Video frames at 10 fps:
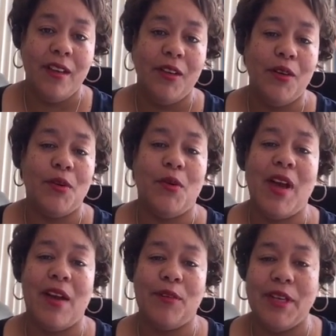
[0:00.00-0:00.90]
You know,
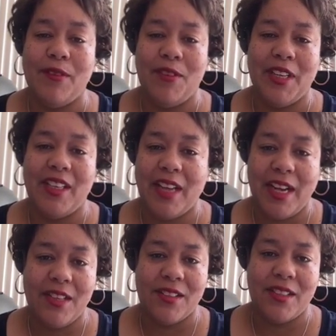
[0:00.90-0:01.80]
whoever invented
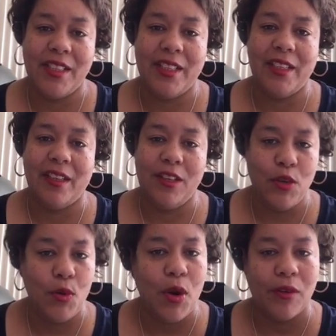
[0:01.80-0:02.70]
AC,
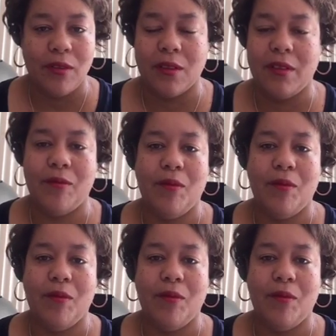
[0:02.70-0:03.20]
you are